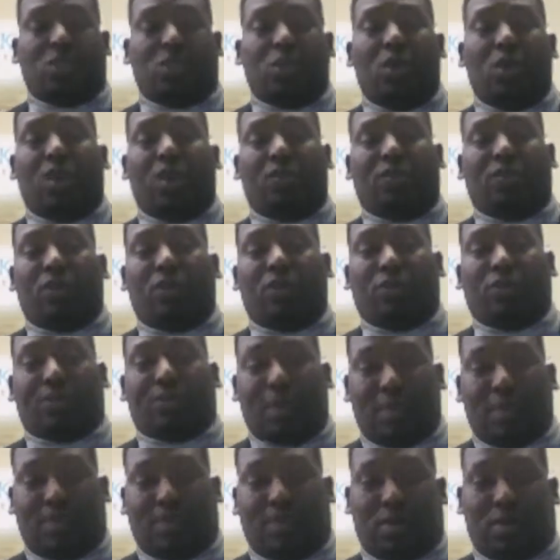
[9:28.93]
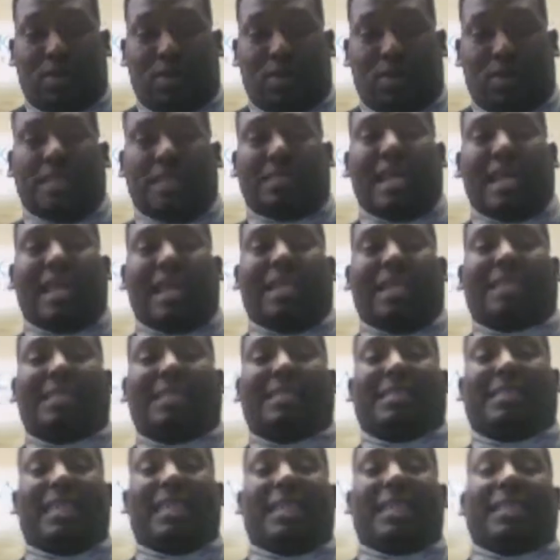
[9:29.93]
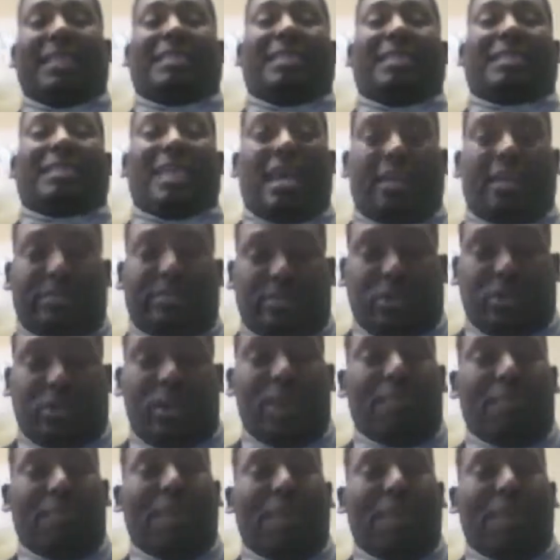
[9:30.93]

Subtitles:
2 of those people decided to send it to 10, so